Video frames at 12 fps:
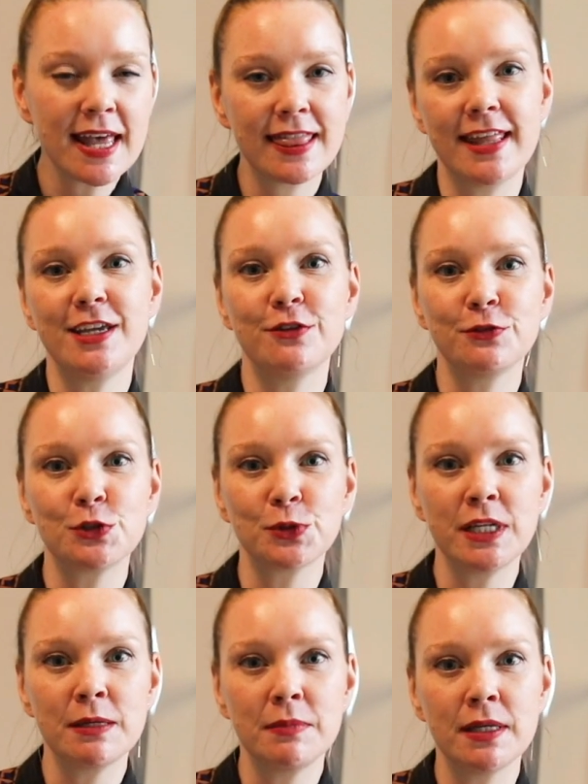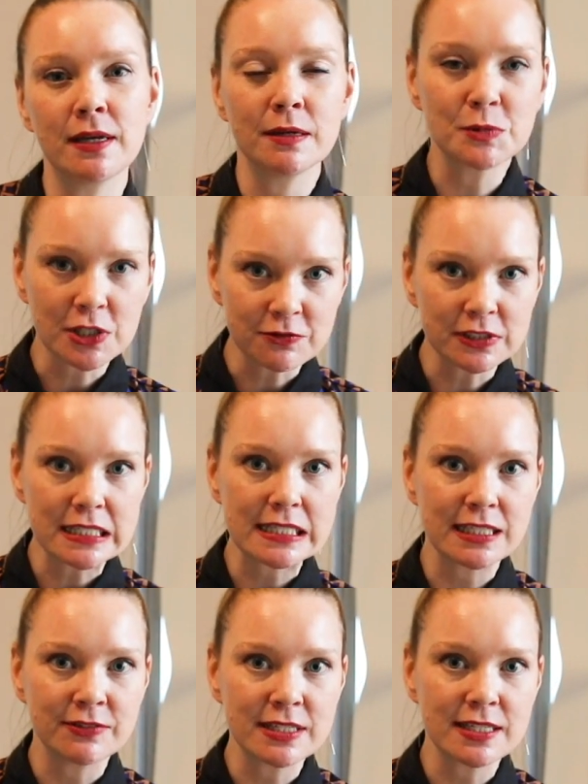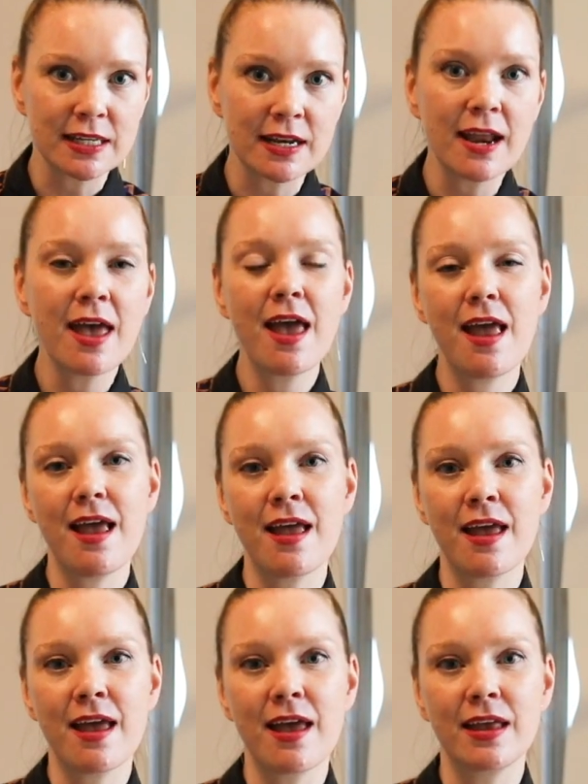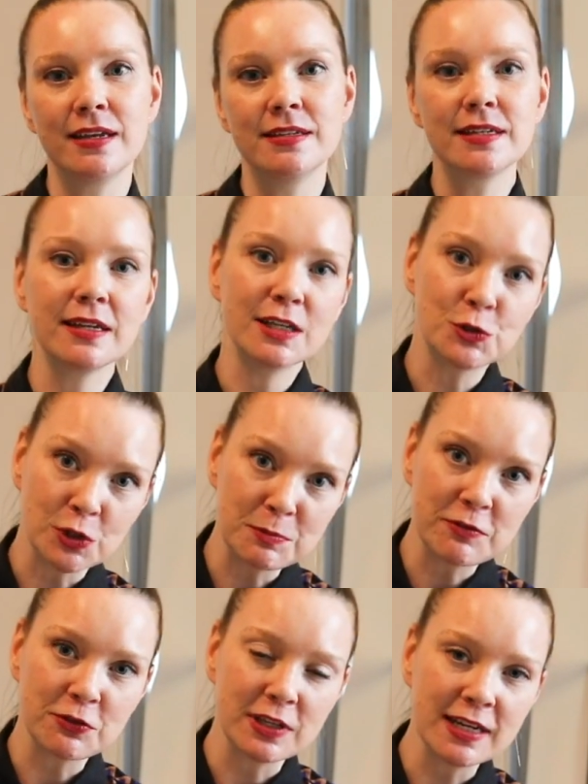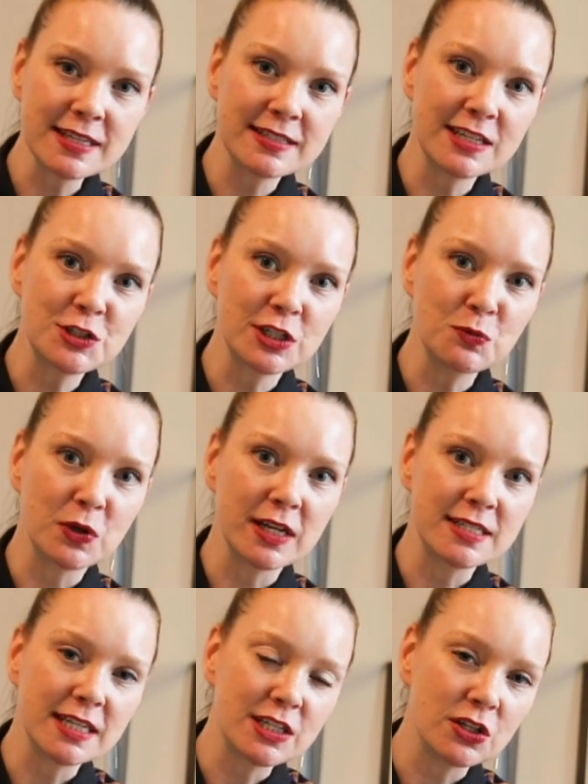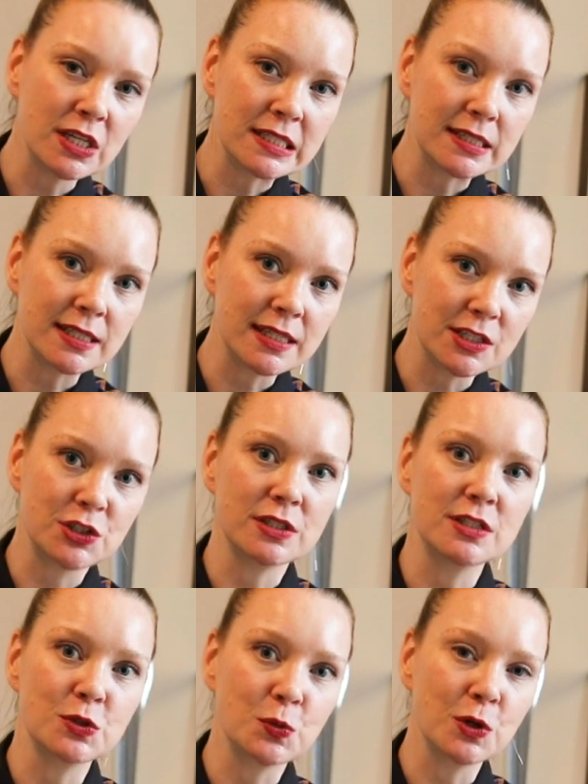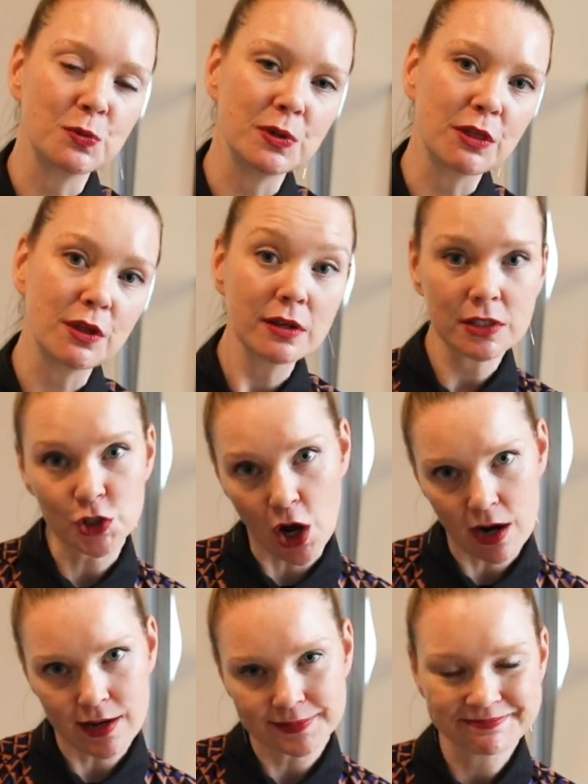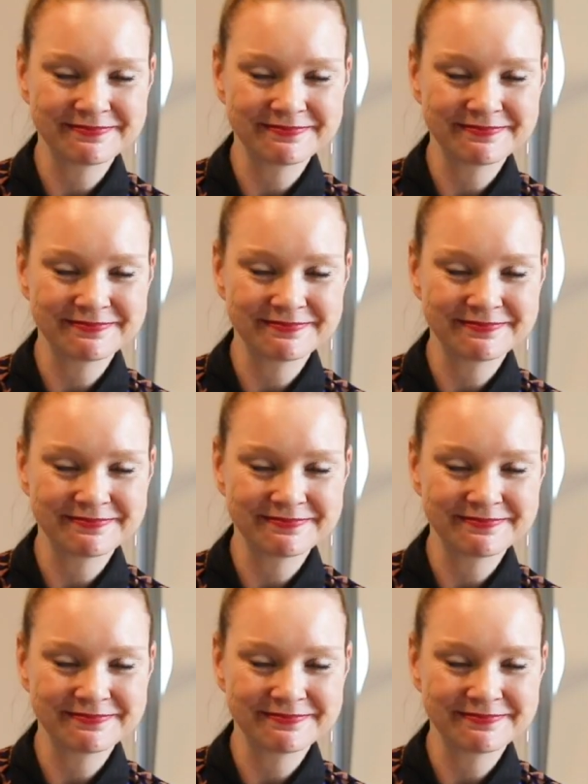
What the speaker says: Thank you for joining me. I'm Chef Liz Stevenson, and join me for the next session when I take you into the kitchen to work with chocolate.